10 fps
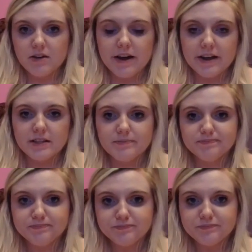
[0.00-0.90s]
sent you guys.
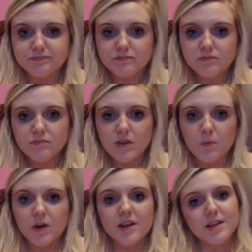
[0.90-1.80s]

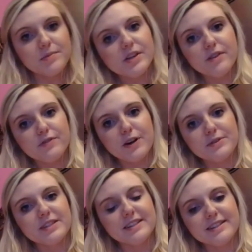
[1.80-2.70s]
One of them's on
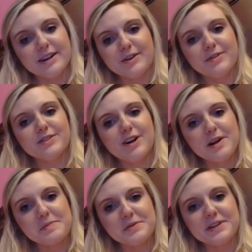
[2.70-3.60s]
Frozen, so
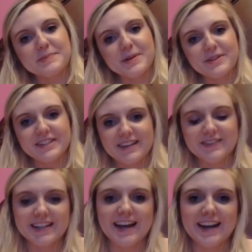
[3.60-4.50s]
sorry boys, but you'll just
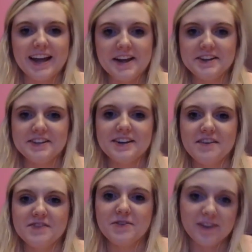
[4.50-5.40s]
have to kind of hang
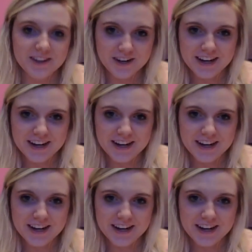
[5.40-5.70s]
tough through it.